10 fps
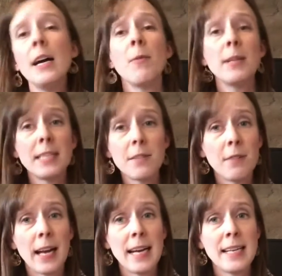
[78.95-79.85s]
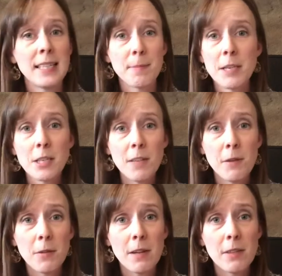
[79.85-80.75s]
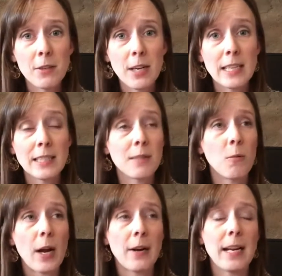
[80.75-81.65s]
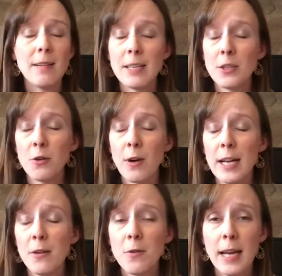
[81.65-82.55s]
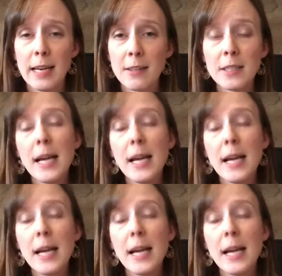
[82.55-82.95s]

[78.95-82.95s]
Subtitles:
which is fine, especially if you love the dress, wear it, enjoy it, who cares?